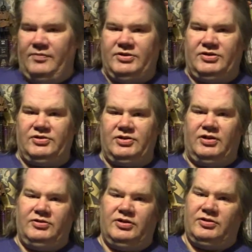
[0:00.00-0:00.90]
we're just
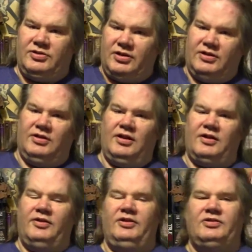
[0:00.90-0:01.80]
chugging
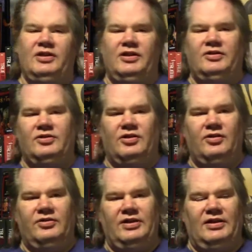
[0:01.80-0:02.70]
along on these things, you
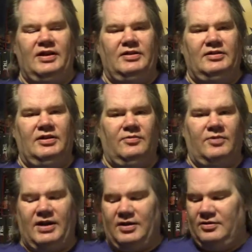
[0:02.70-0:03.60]
know. Day 19,
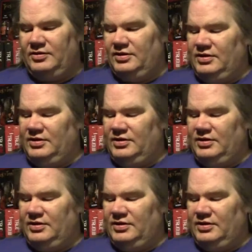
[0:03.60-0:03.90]
wow.